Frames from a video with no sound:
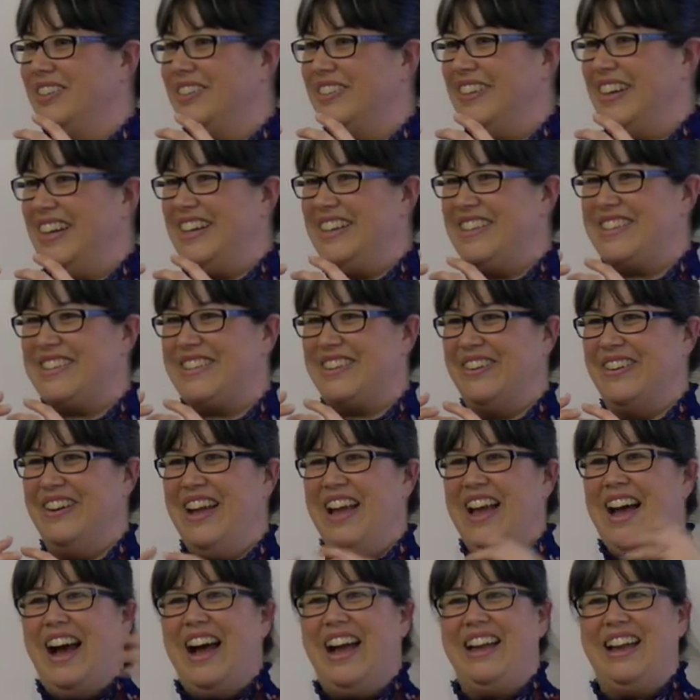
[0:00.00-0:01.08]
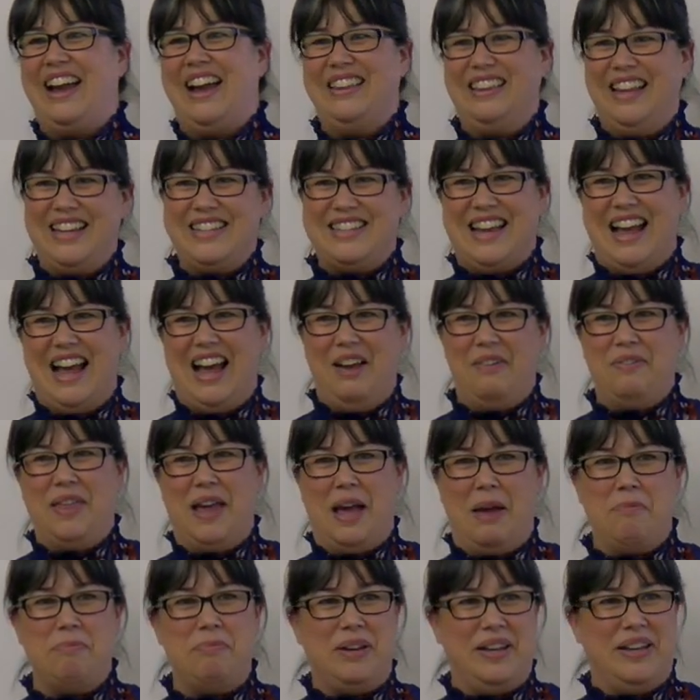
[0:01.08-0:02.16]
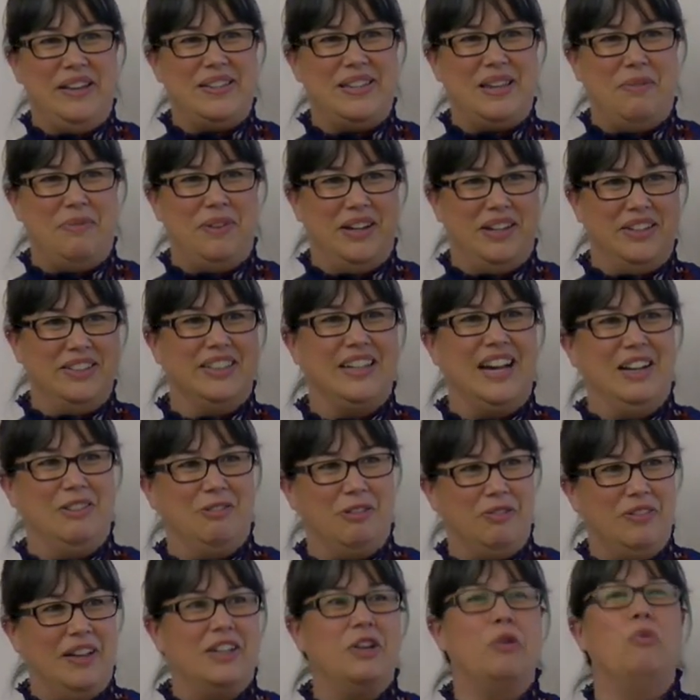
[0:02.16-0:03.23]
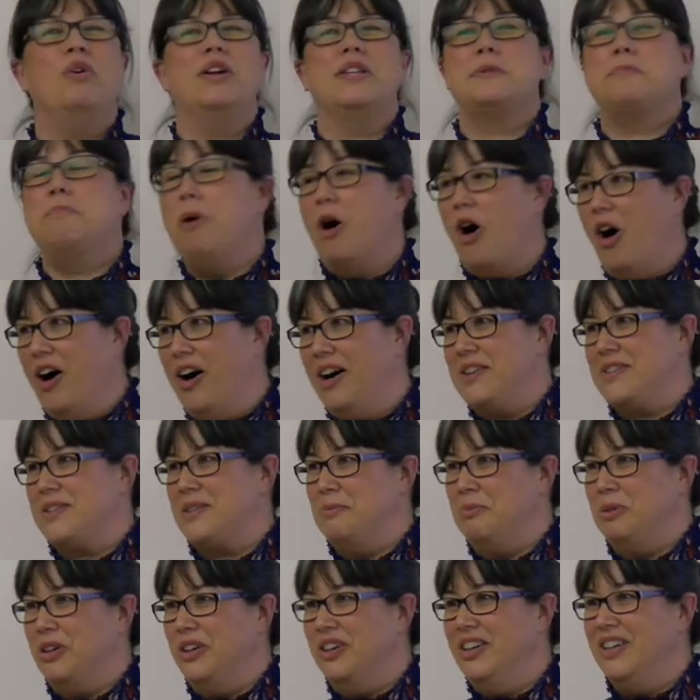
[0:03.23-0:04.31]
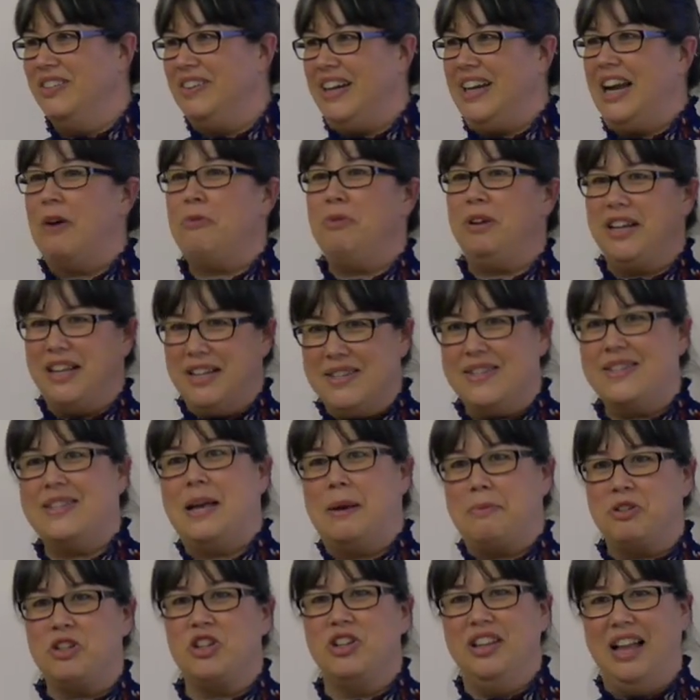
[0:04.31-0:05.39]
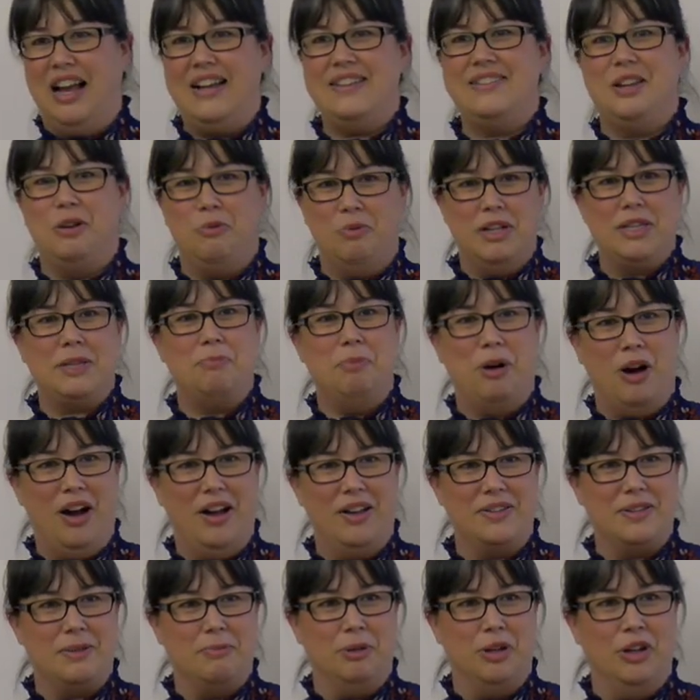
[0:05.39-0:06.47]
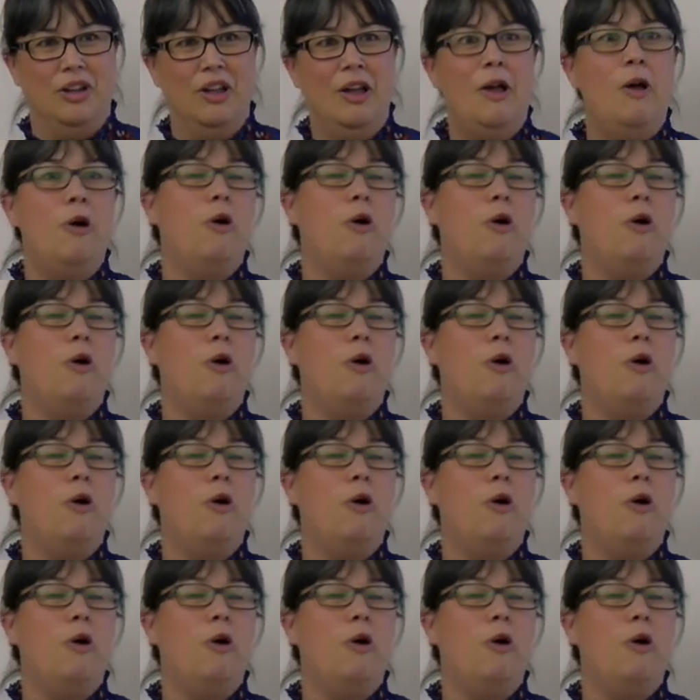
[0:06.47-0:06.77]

Right? So I, I like to have that piece up there to kind of reflect on what's possible. Right? Are we conceptualizing what's possible?